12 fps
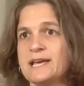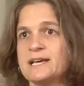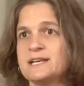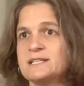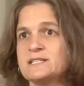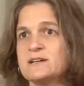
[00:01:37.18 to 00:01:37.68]

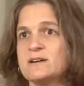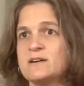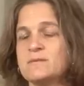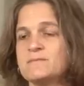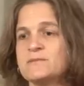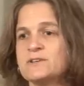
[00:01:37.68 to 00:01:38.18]
And
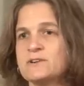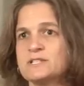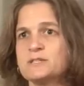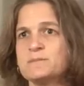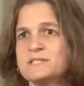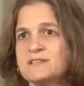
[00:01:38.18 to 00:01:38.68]
um, there are
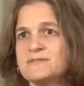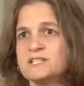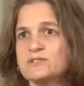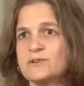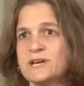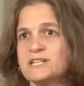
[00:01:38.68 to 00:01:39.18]

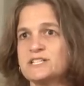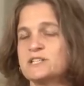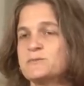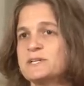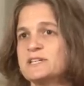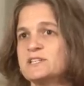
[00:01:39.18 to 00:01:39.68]
specific
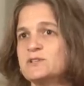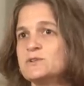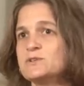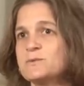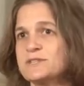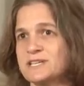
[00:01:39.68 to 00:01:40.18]
strategies we can
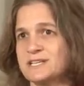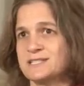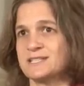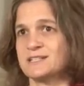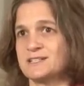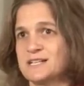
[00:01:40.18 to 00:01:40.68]
use with
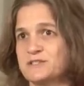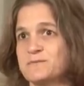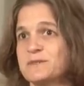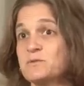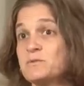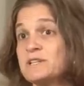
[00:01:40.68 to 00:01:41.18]
kids in
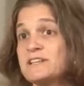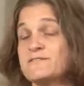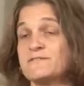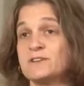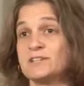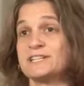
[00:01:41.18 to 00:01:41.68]
classroom that really
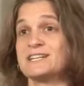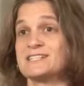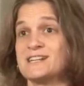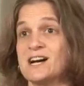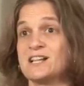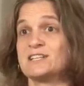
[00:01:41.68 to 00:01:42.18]
fully
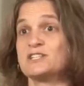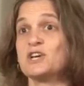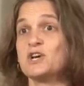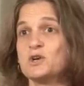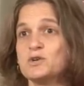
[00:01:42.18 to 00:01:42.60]
acknowledge